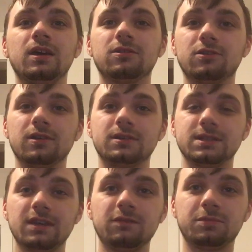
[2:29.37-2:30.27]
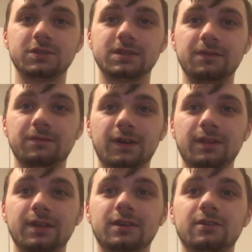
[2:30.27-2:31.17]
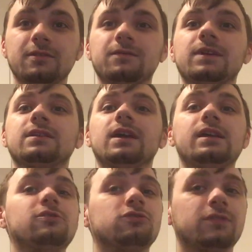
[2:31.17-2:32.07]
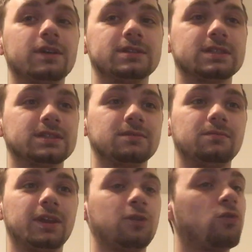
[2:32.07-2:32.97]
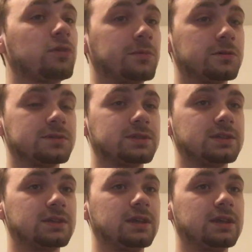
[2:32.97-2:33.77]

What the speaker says: 37% found that it could affect the endocrine system, like hormones,